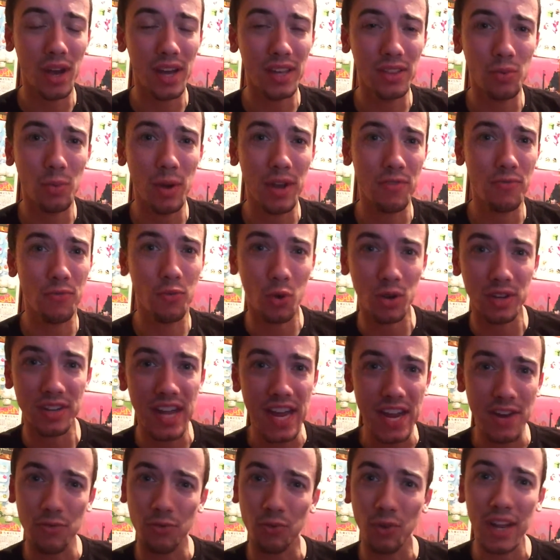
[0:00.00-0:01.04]
I had to wait
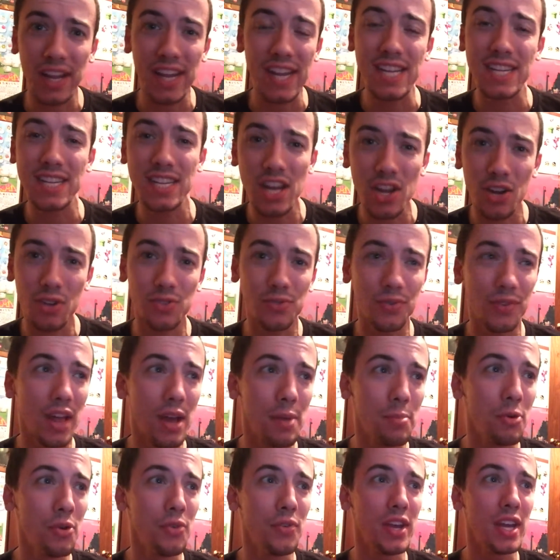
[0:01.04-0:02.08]
14 freaking years for
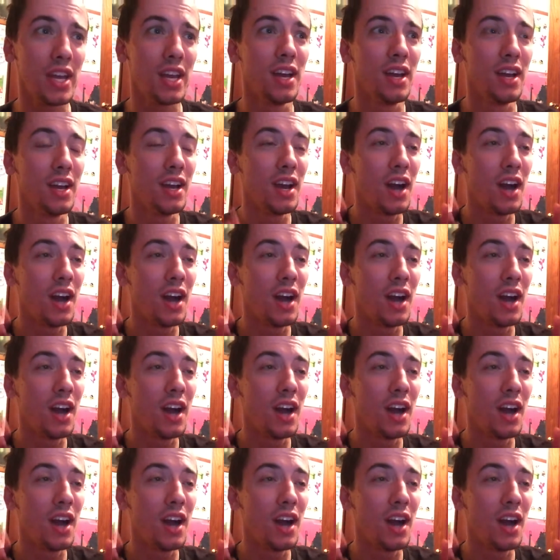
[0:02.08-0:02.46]
that movie.